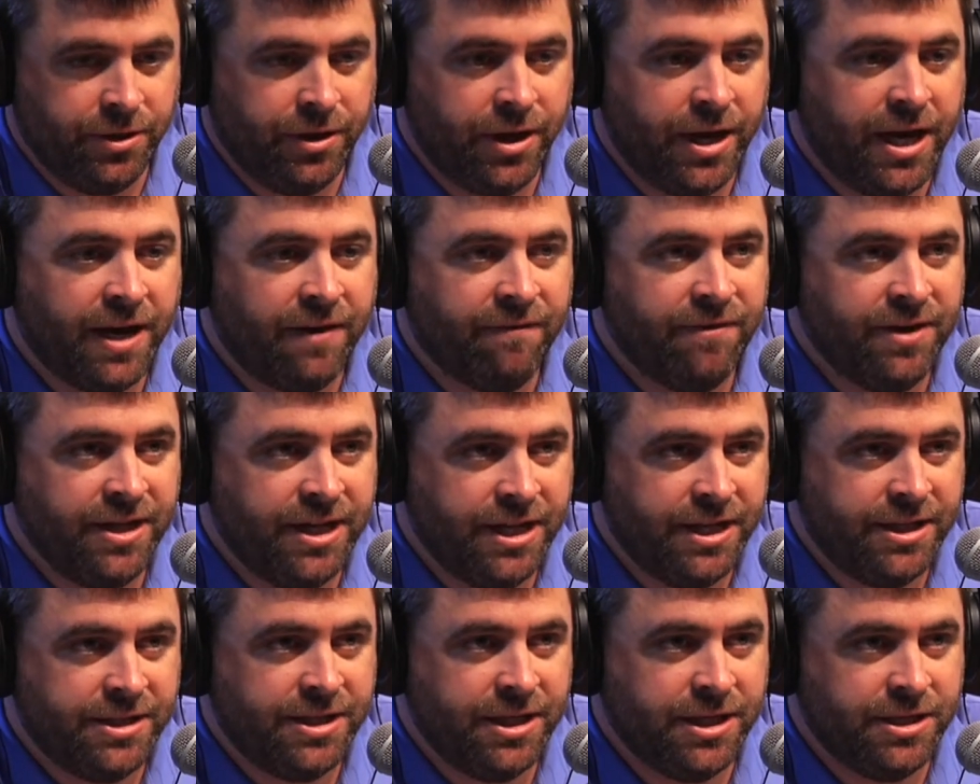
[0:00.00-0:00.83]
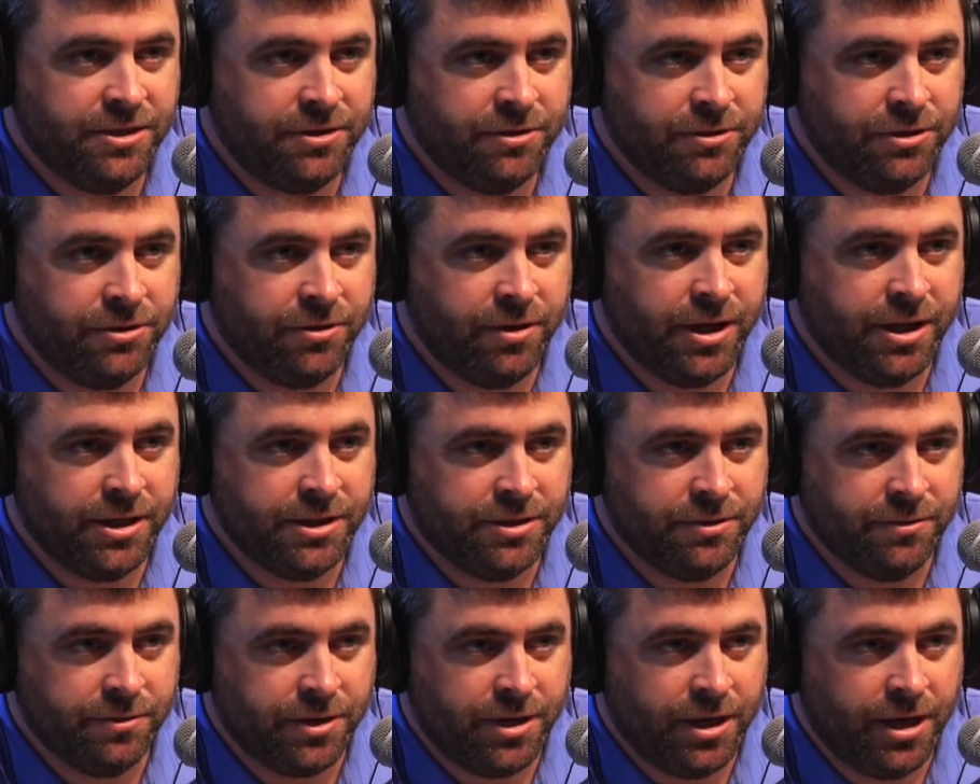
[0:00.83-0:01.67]
You have needs that you're trying
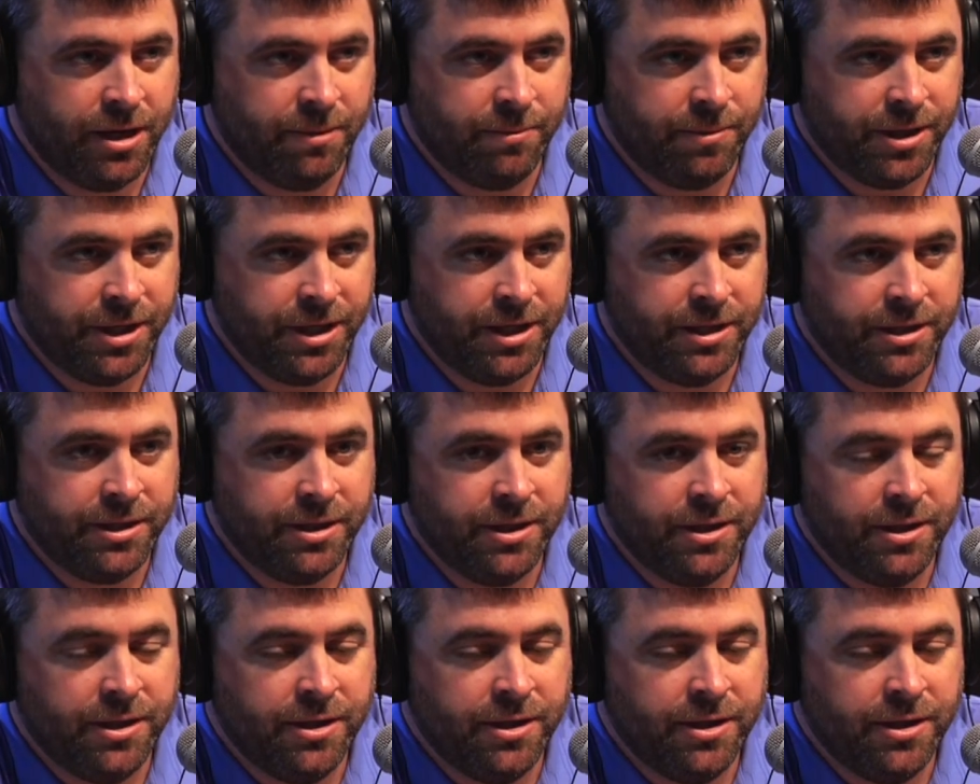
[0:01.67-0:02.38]
to accommodate.